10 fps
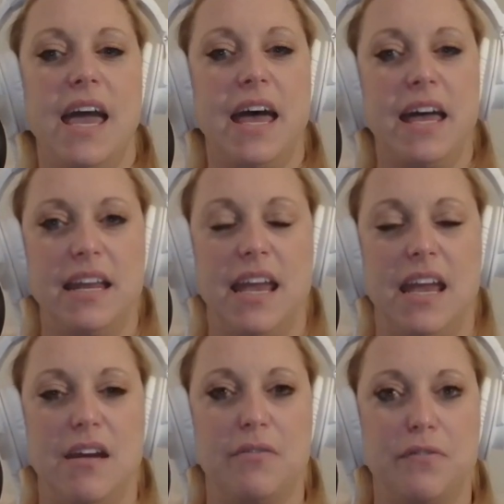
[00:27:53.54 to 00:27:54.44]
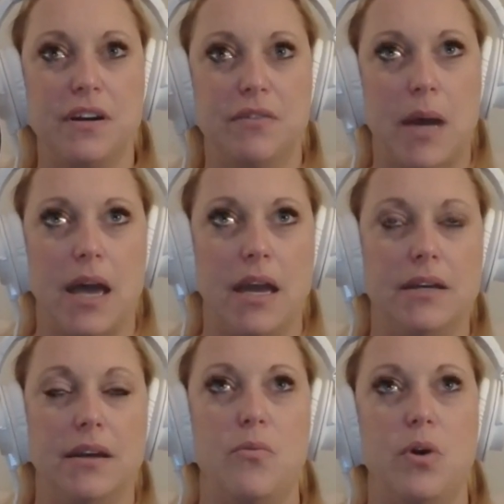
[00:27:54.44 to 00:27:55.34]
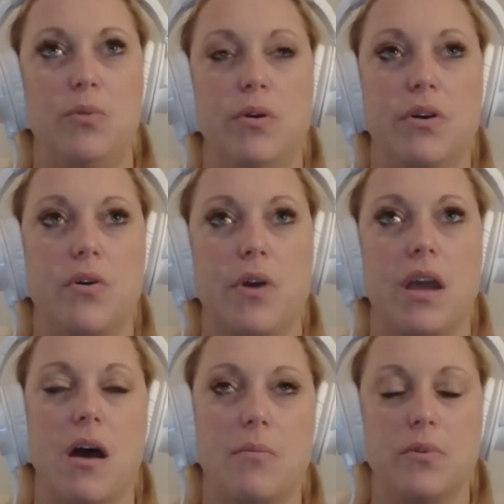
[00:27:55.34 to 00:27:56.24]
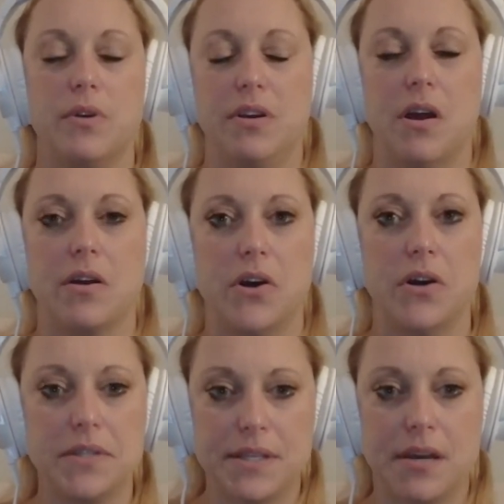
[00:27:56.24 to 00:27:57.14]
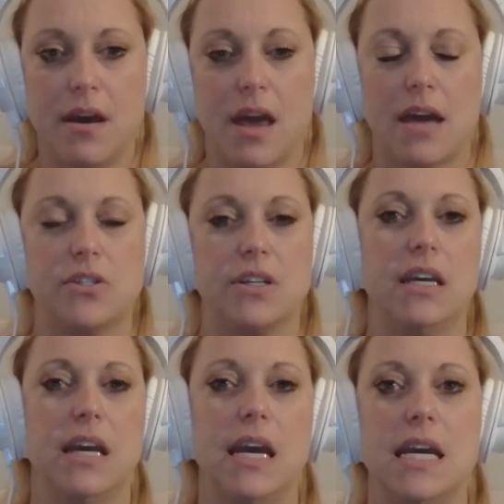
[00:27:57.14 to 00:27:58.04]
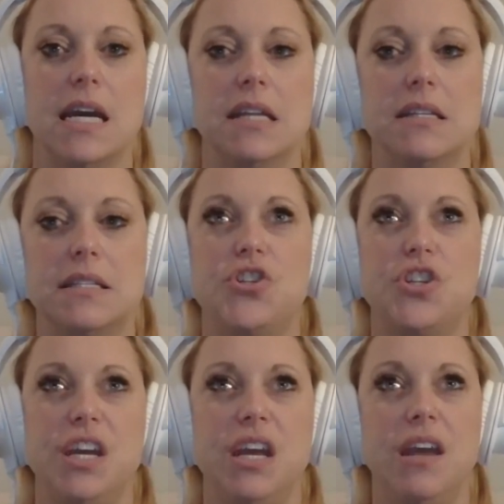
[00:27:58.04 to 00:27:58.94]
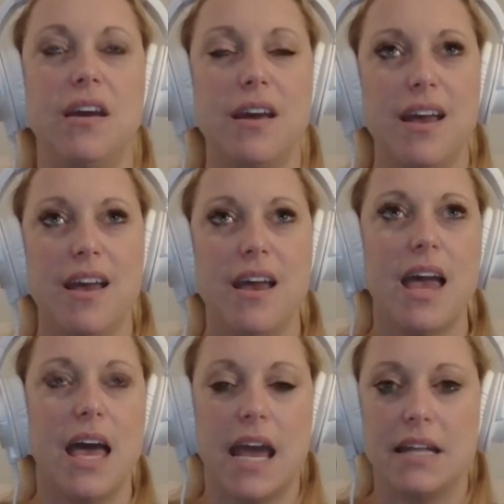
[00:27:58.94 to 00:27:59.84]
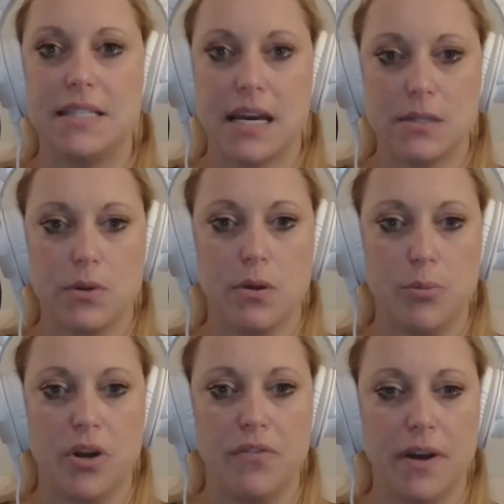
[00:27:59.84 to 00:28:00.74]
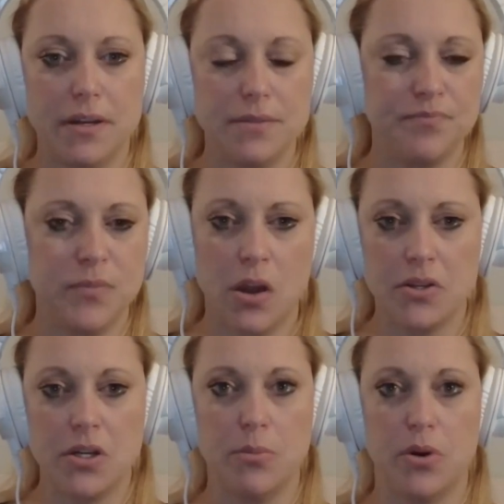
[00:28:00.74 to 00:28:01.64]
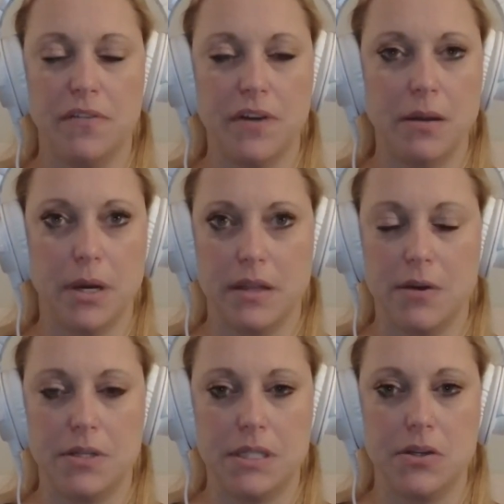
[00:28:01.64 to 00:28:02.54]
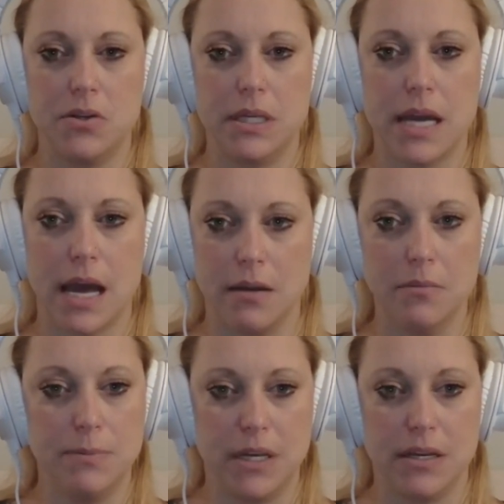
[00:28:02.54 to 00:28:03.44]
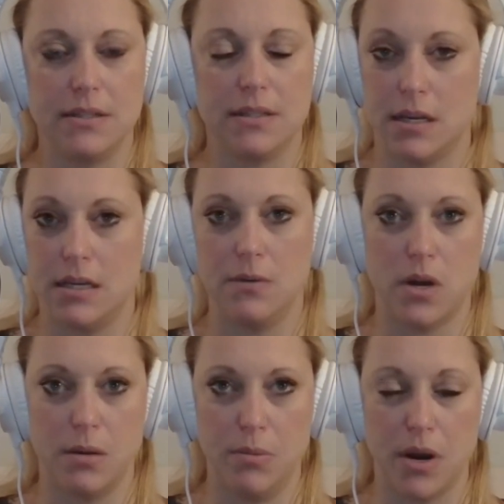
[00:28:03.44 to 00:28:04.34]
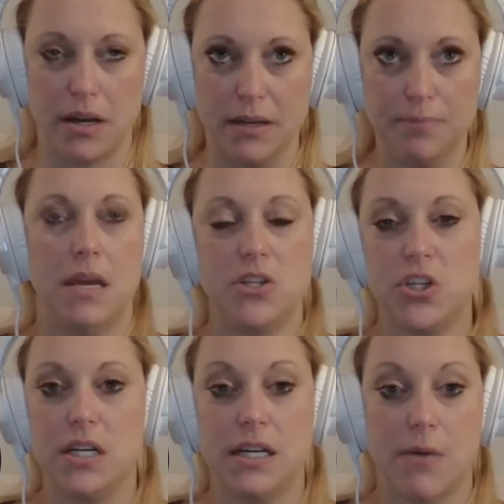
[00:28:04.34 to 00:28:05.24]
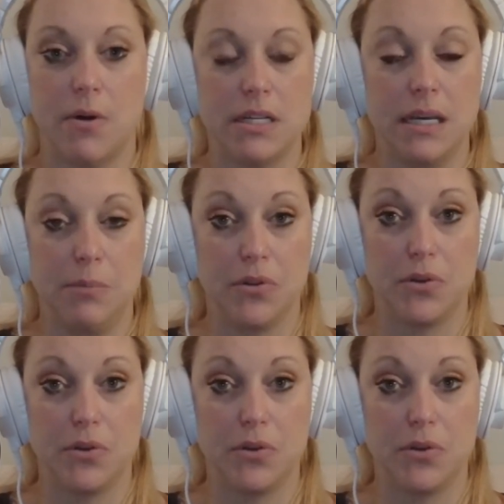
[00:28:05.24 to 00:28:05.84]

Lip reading: had a friend of mine when we were growing up. We were young adults, actually, and she had sex with her boyfriend, long-term boyfriend, but they were still using condoms because they didn't want to be pregnant and she did not want to take birth